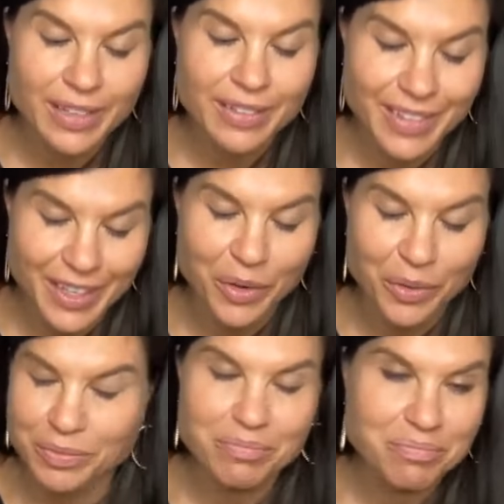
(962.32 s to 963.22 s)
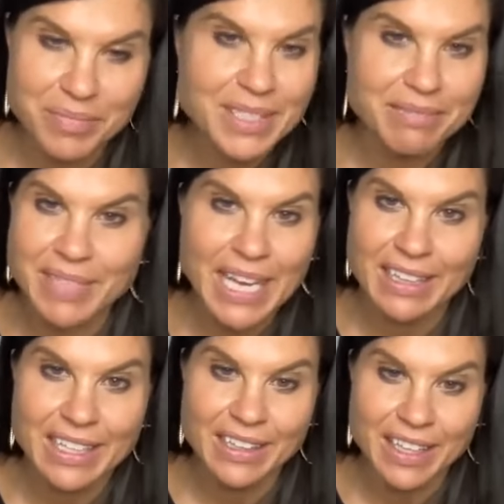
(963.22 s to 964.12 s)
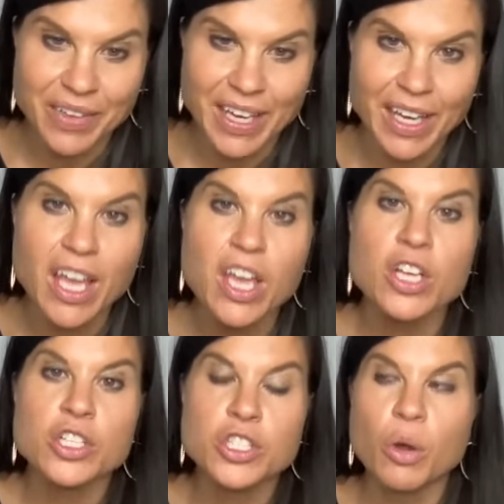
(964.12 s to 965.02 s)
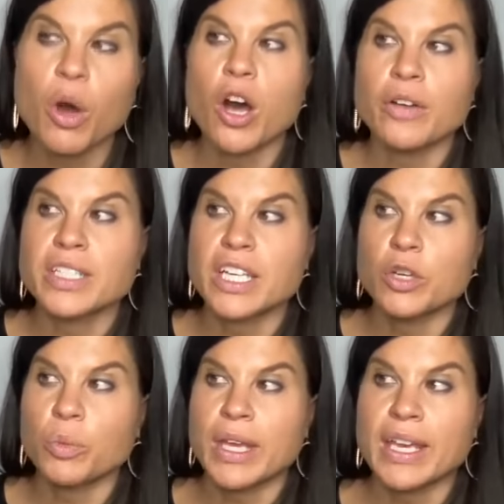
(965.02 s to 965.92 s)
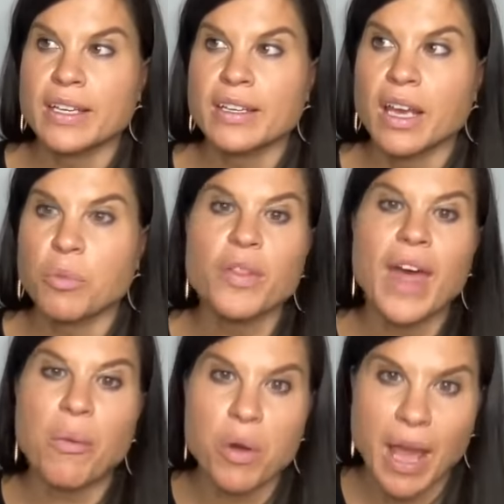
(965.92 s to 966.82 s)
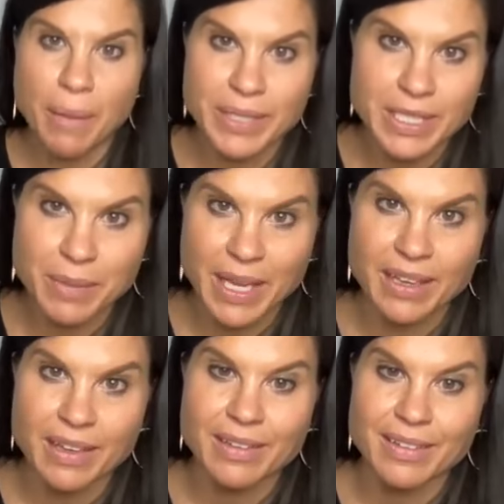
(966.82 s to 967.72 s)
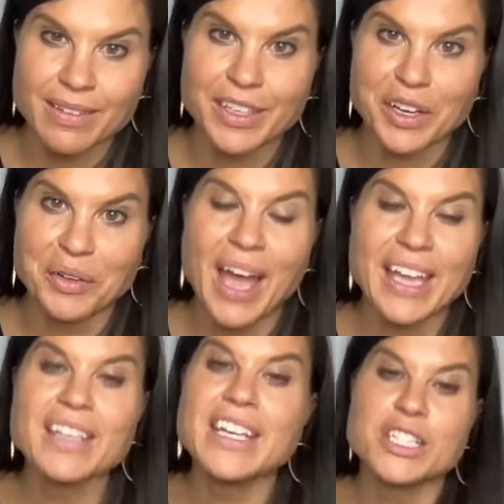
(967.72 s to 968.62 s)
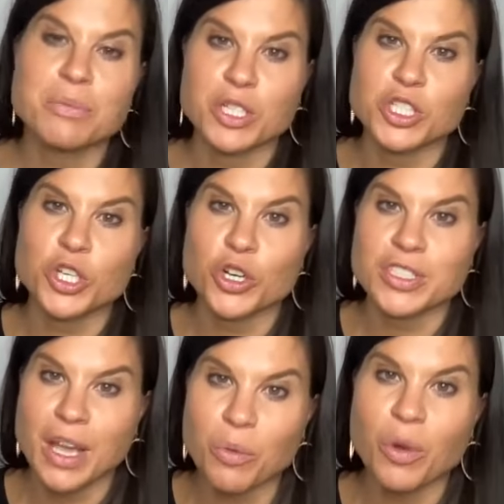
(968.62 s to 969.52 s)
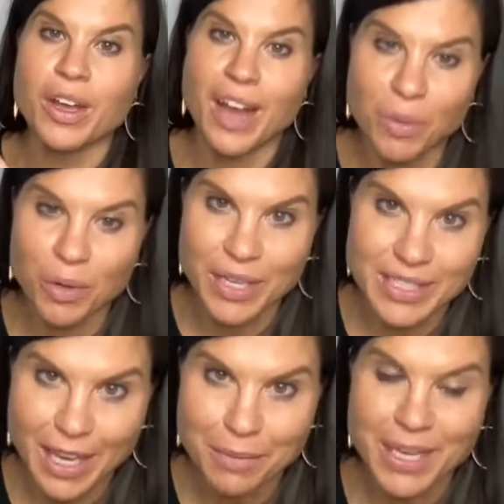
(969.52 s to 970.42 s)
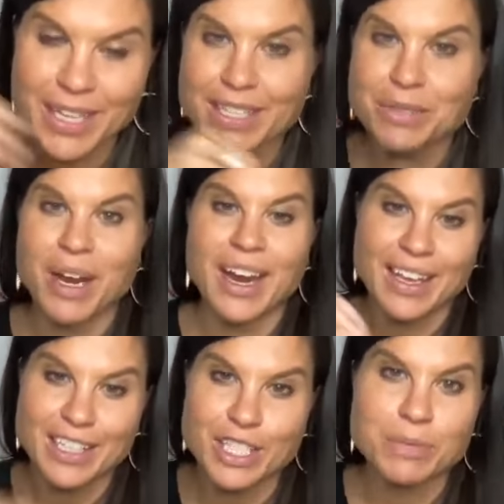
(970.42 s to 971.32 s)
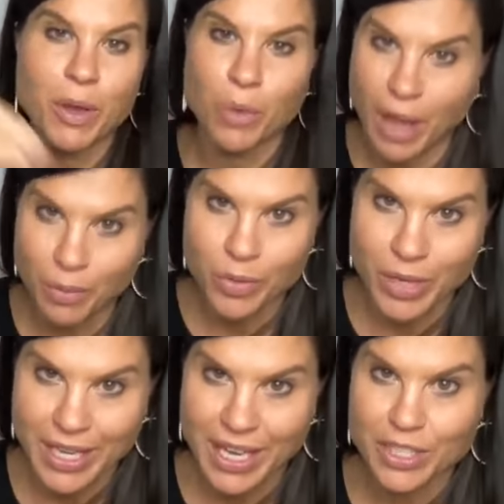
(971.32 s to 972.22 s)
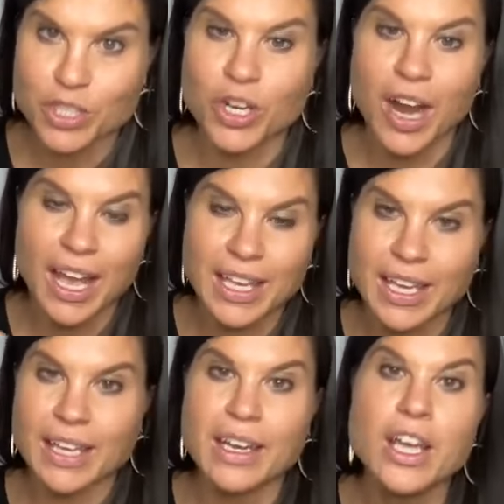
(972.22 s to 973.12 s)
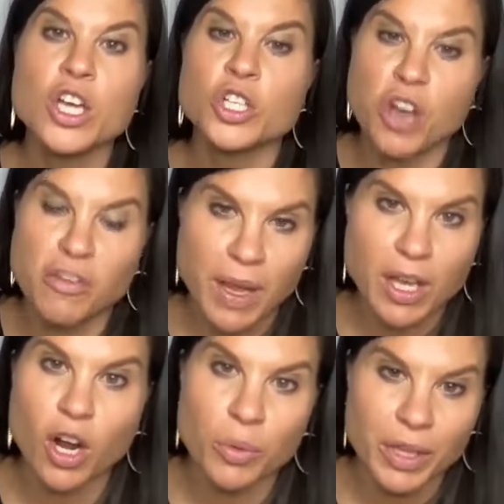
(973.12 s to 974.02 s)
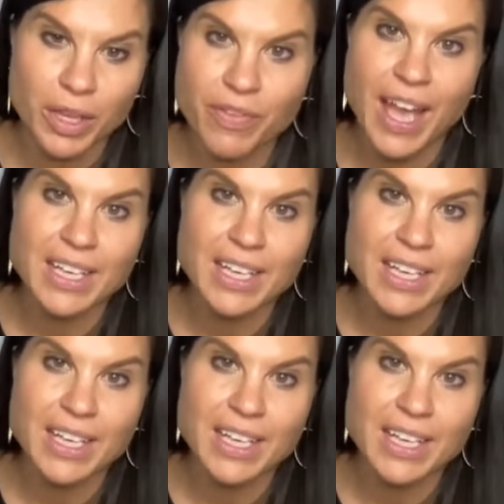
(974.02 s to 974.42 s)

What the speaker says: need, you know, daily living, so often we end up, well, that won't happen to me. Mm-hmm. You know, I can eat as much sugar as I want. I won't get diabetes, right? I can smoke. I won't get cancer. I can drive my car really quick.